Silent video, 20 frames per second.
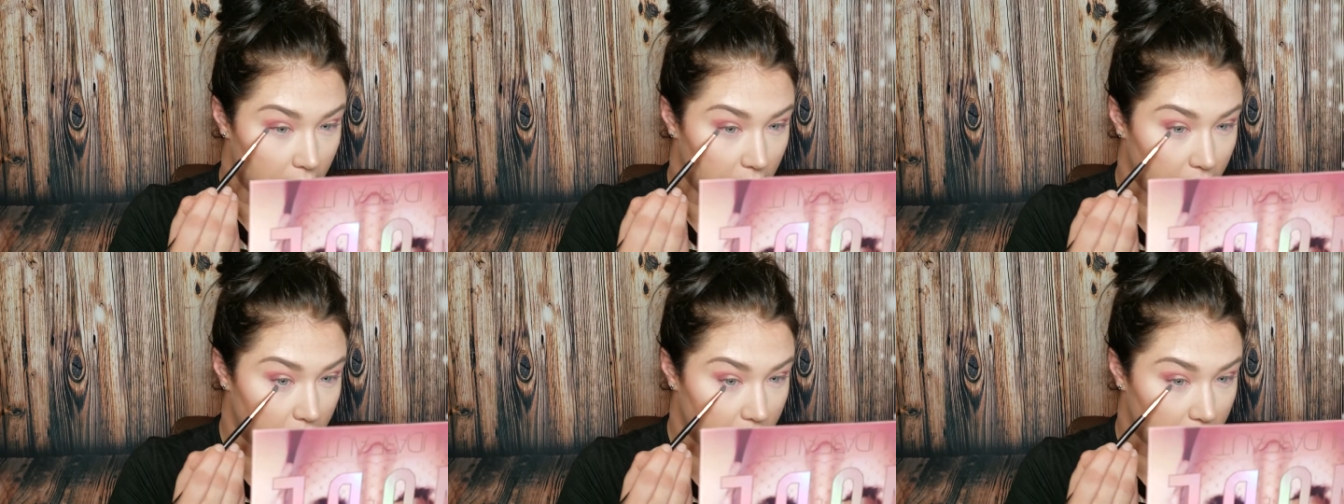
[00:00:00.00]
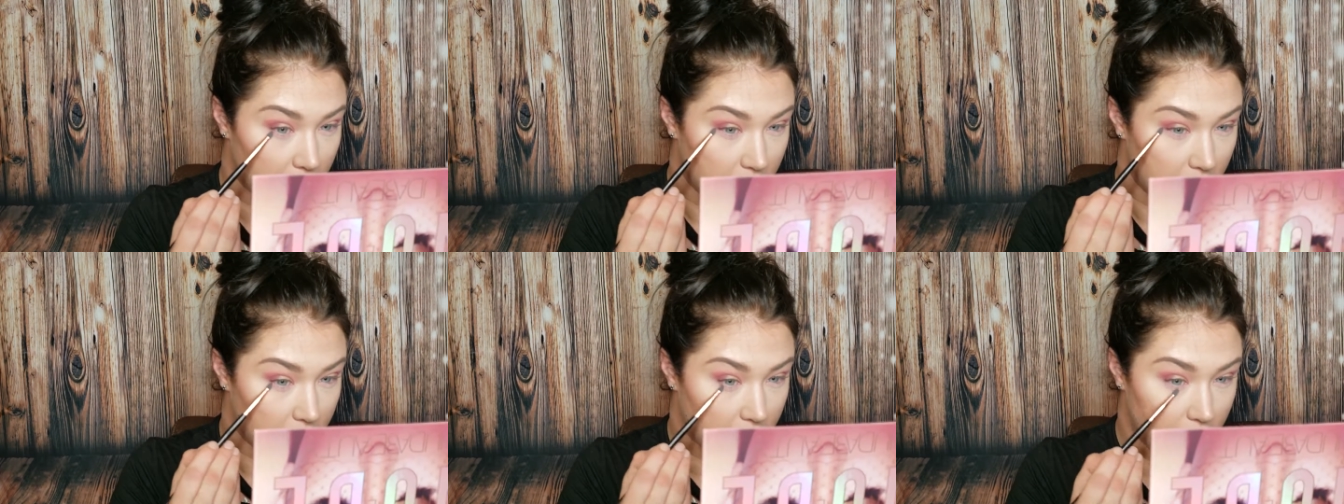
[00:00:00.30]

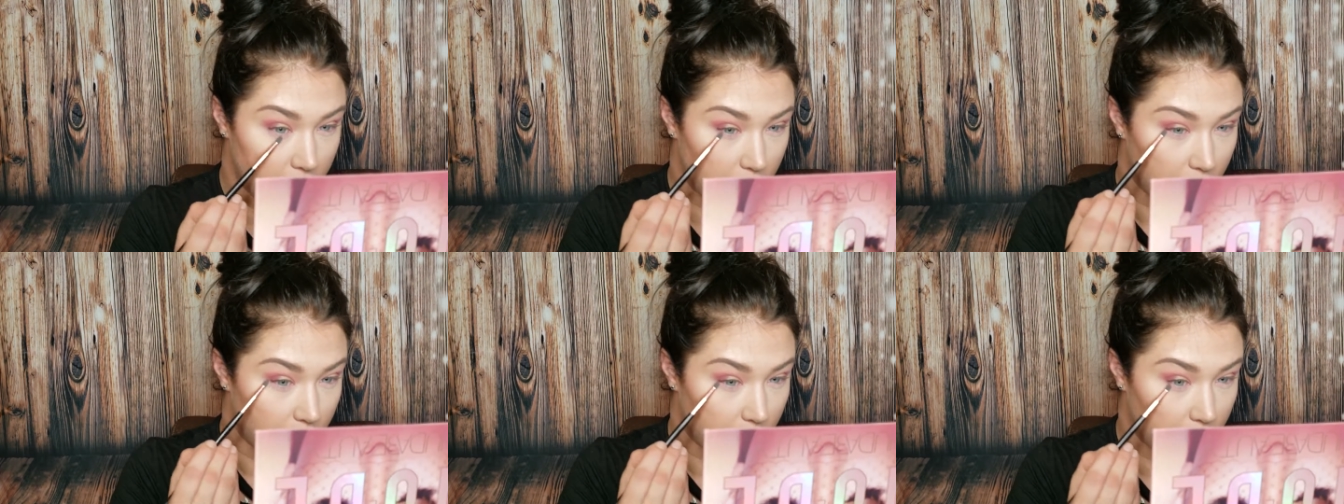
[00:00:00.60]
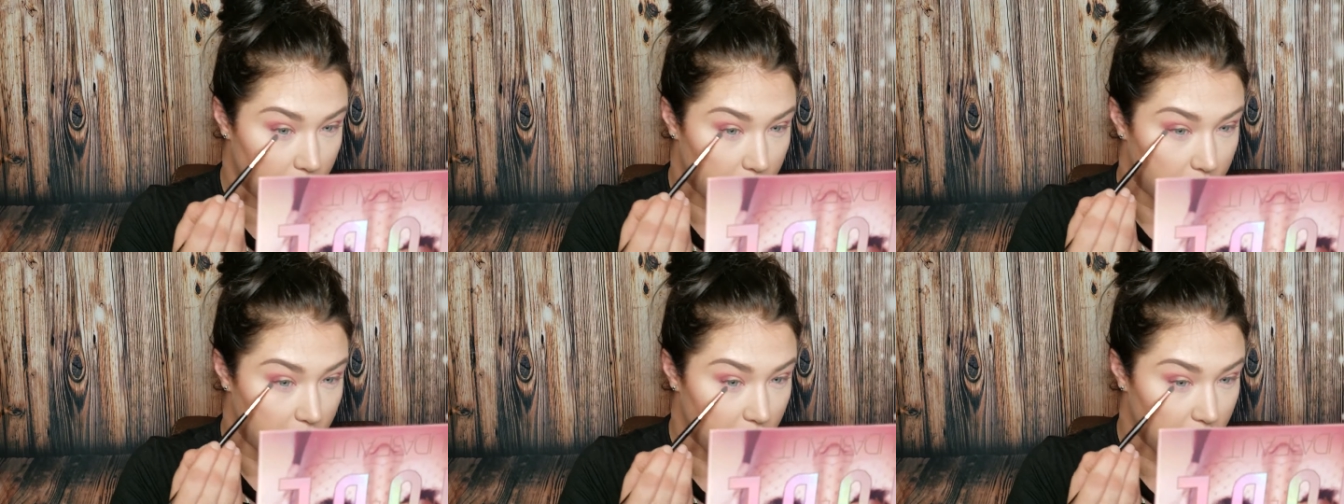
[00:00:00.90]
And then
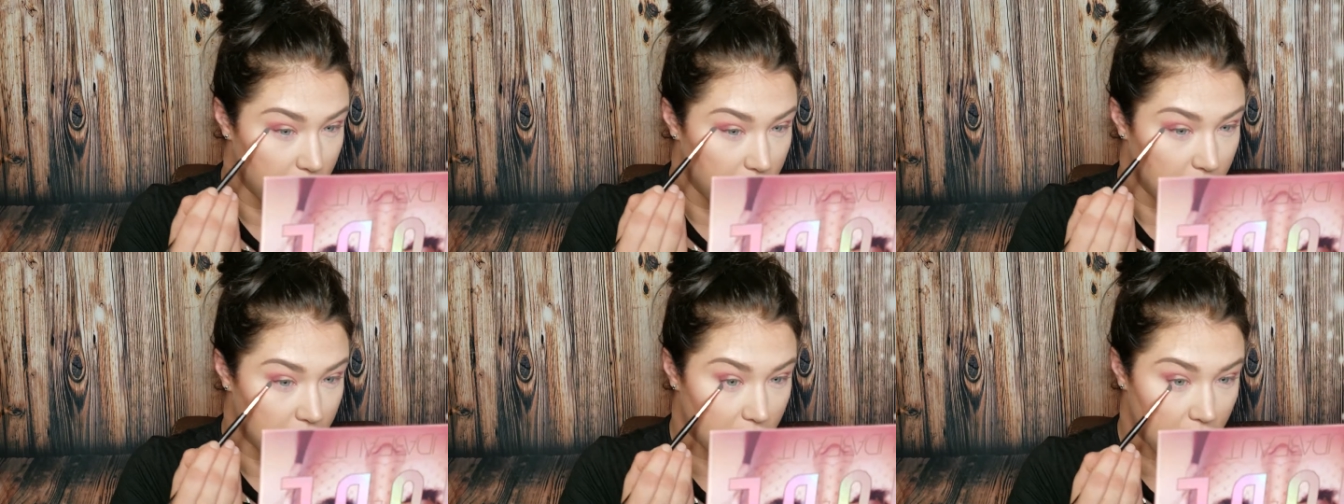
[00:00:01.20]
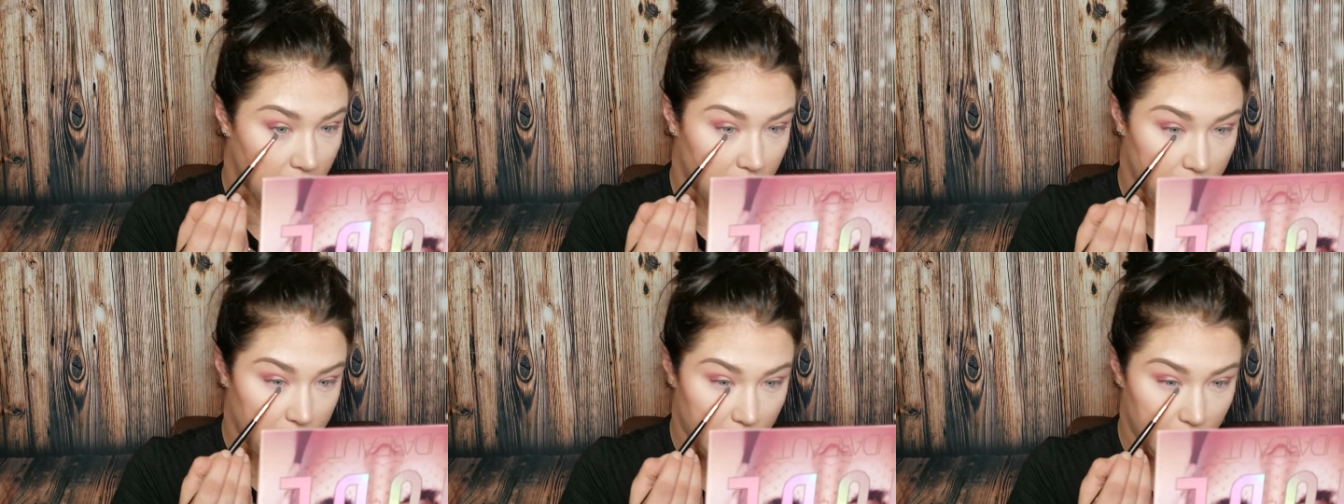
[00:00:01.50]
Huda Beauty
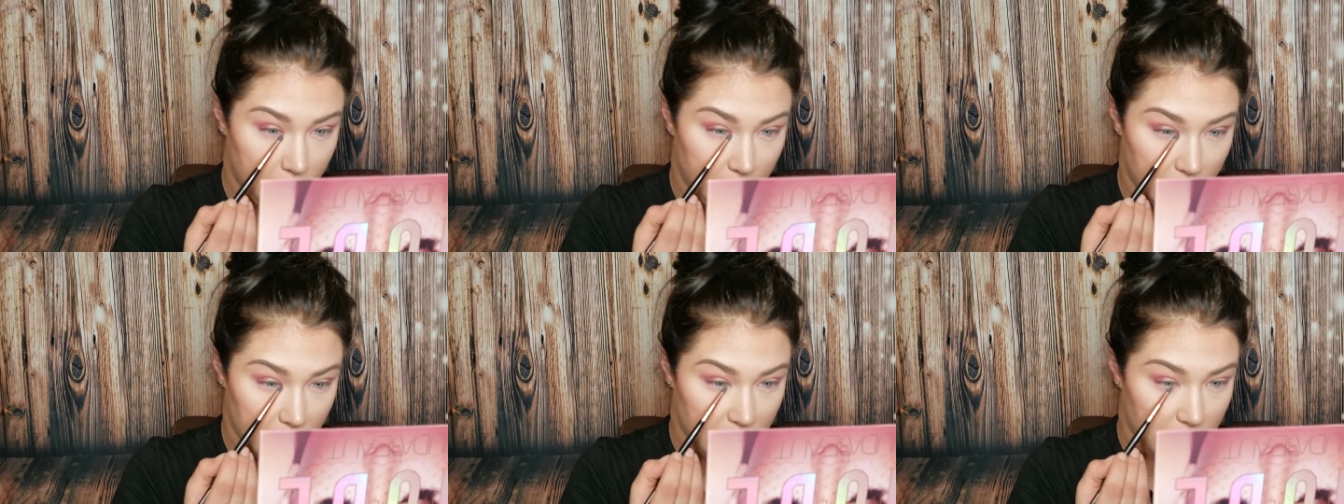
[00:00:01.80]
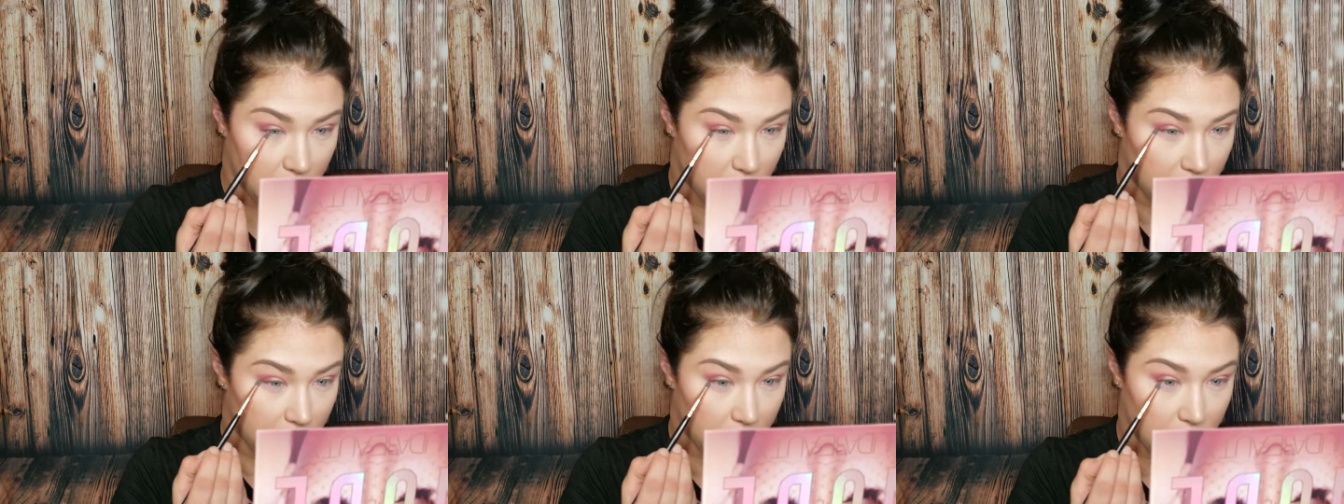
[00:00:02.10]
came out
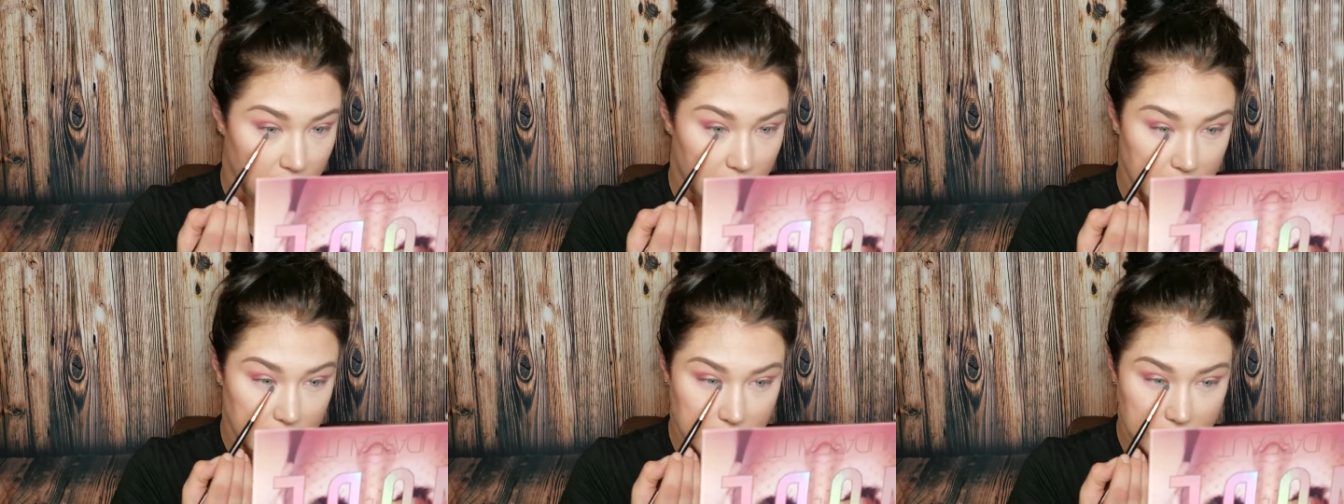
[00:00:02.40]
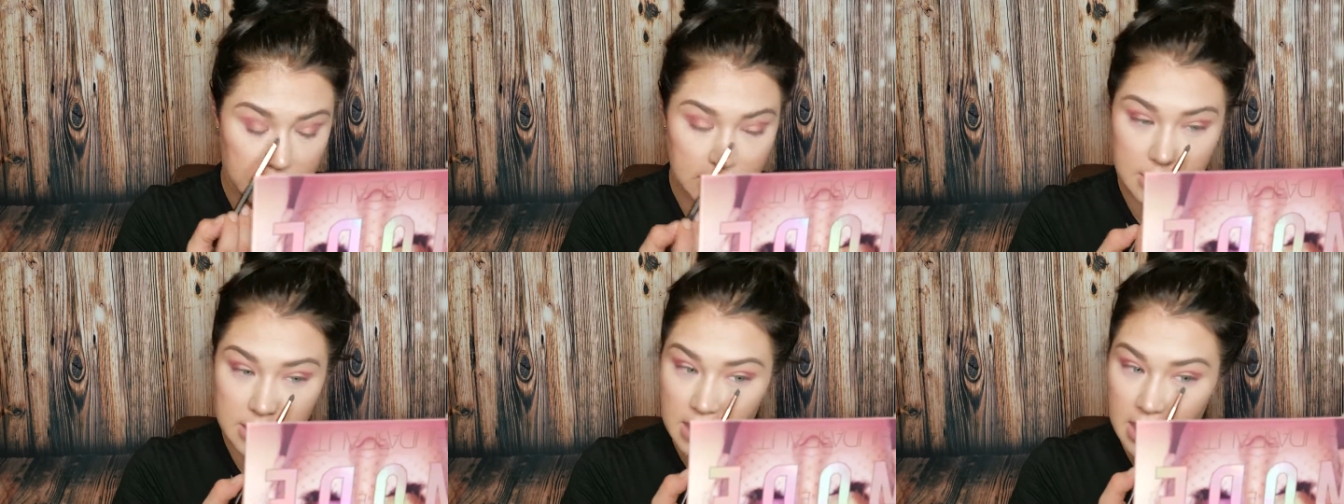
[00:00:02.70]
with
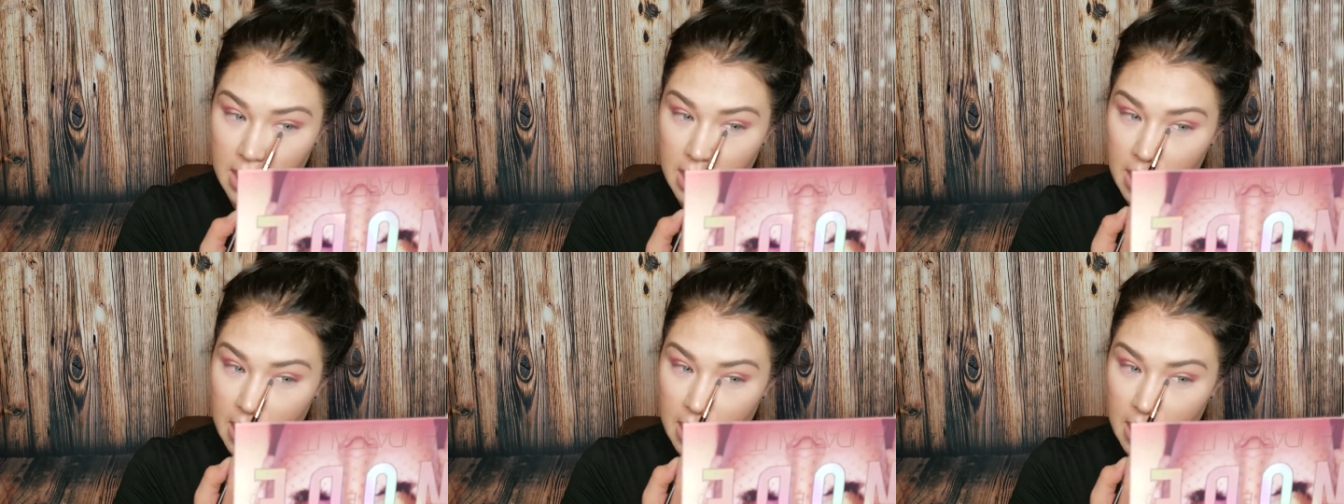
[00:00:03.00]
this.